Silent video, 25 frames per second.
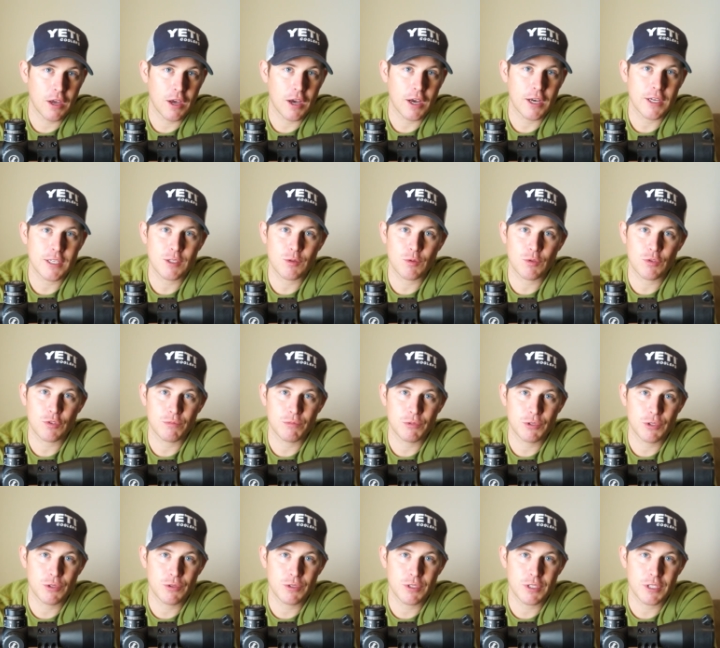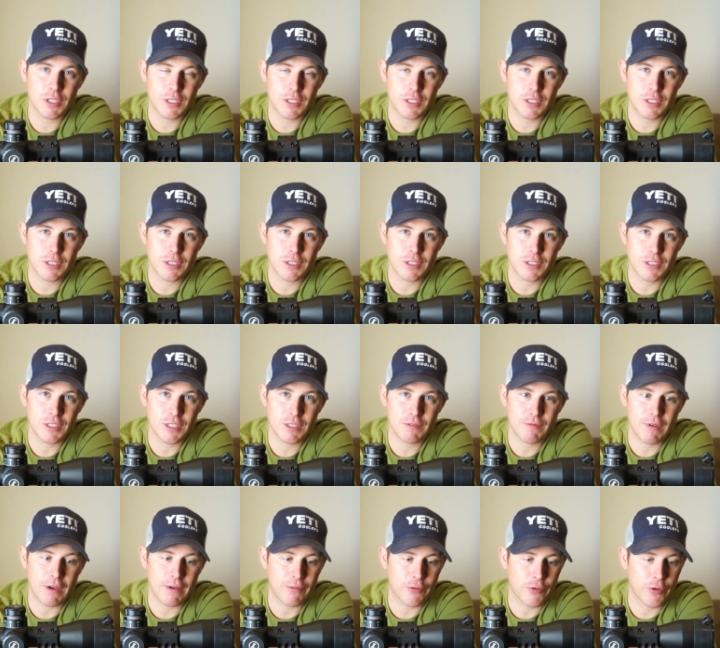I switched from 260 to
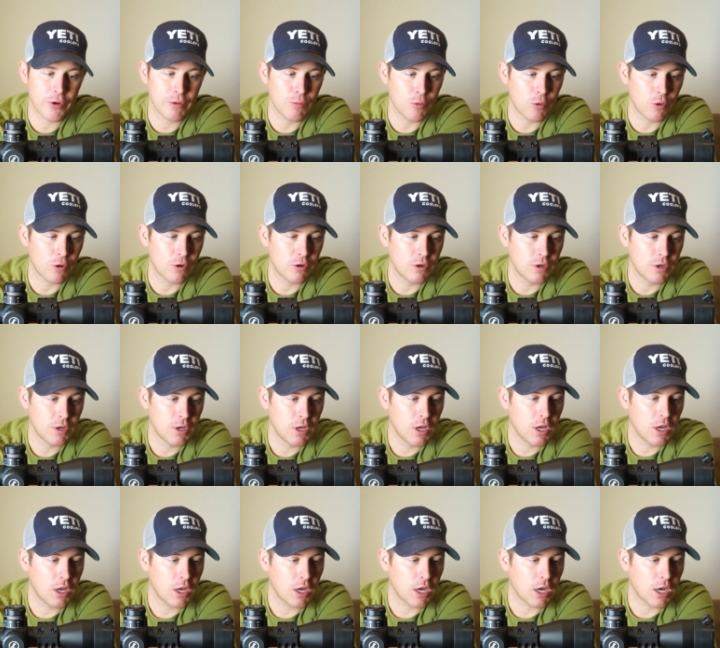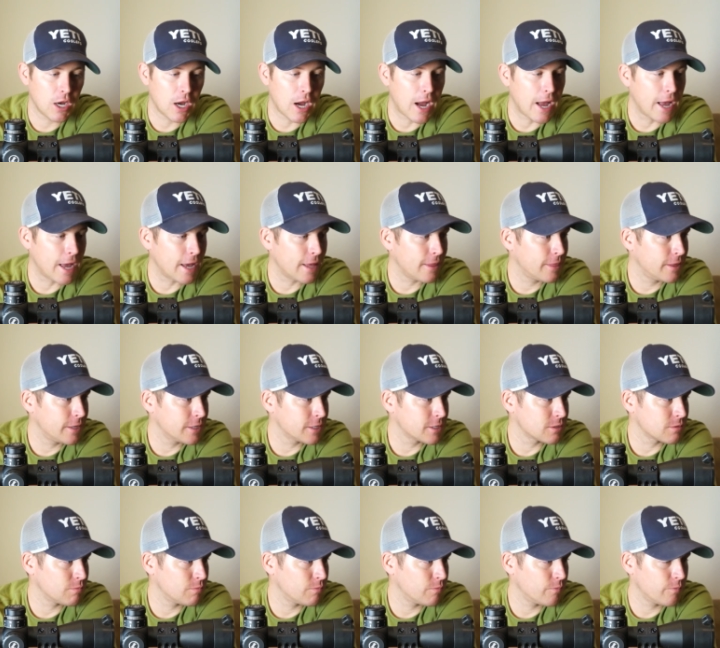6.5 Creedmoor. I had
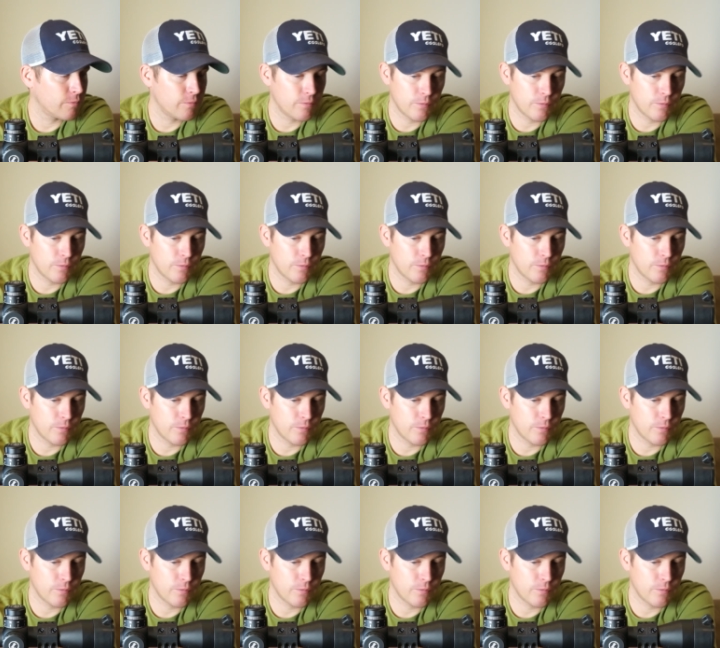this,